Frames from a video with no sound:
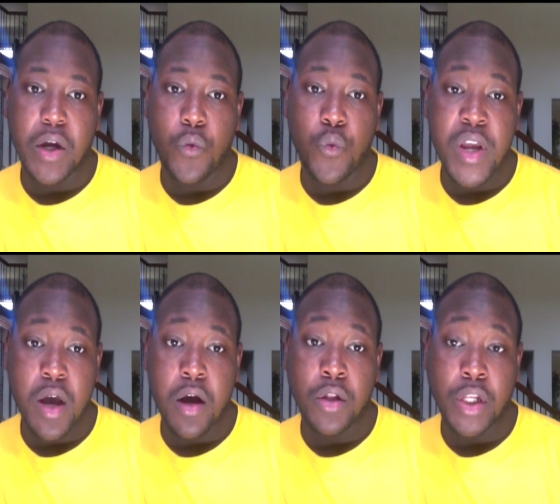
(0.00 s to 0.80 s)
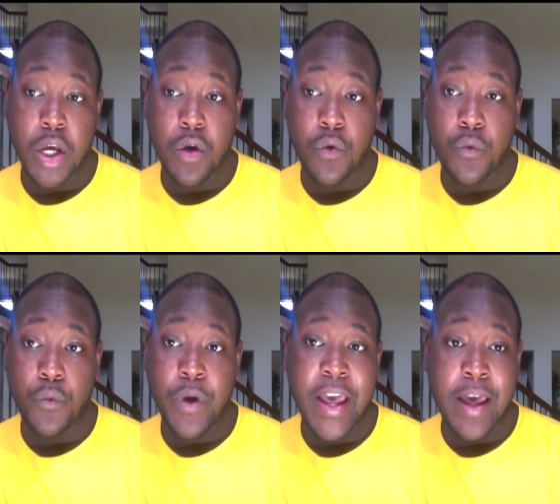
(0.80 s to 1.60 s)
we all know
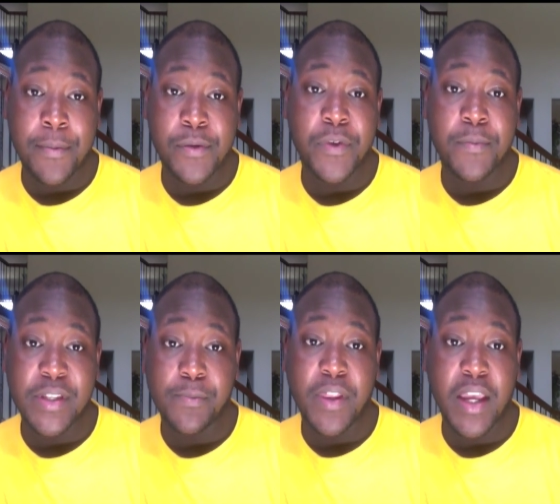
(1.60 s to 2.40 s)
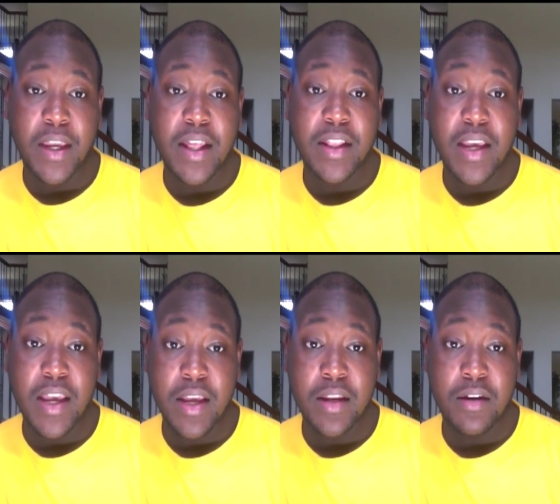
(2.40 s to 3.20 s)
what happened with Miss Blake at the
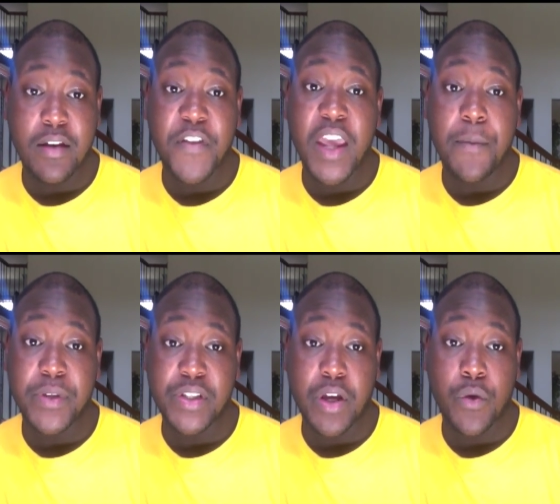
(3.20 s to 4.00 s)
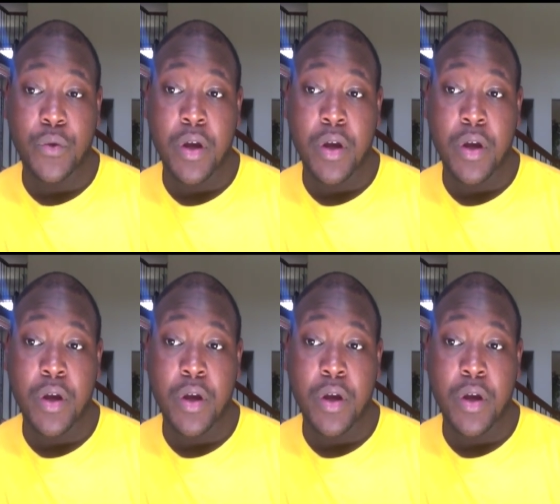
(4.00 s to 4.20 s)
end of the episode,